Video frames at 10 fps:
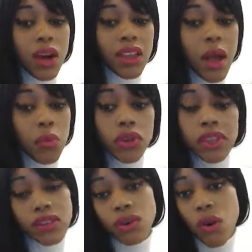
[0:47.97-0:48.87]
a lot more
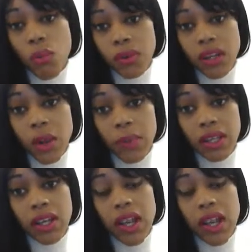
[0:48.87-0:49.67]
things are opening up and